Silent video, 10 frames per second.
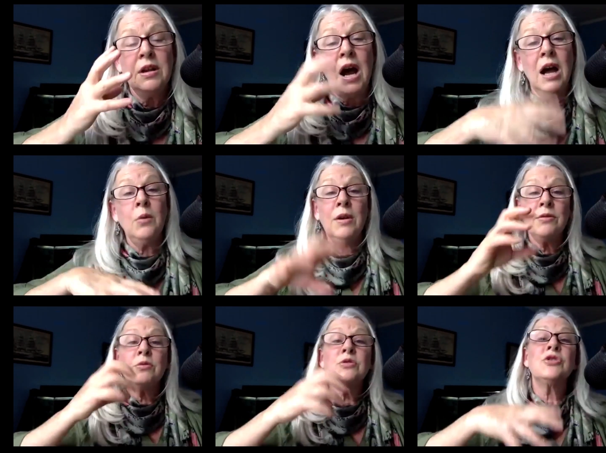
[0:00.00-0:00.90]
I went
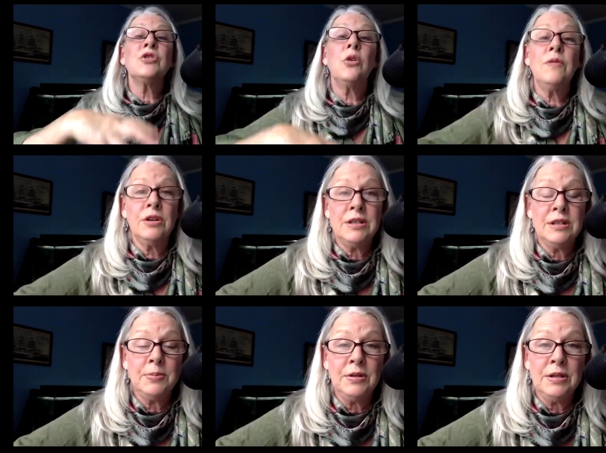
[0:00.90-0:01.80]
through so very
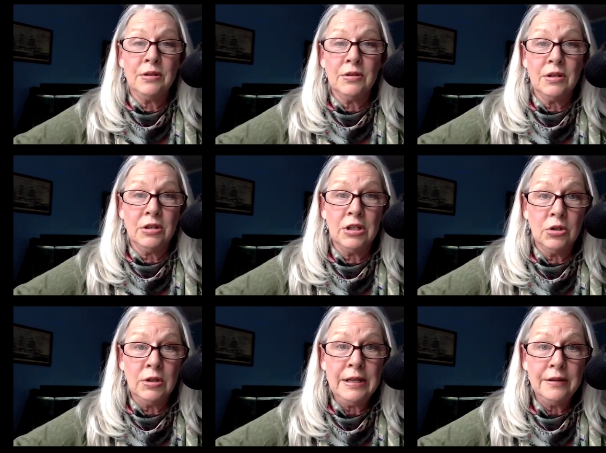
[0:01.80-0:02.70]
deeply and
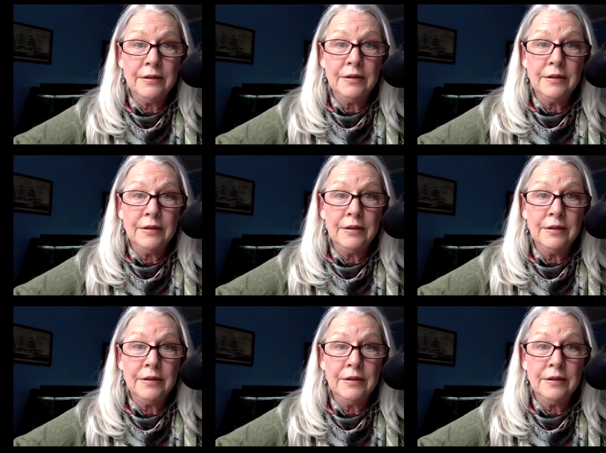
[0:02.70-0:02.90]
quickly,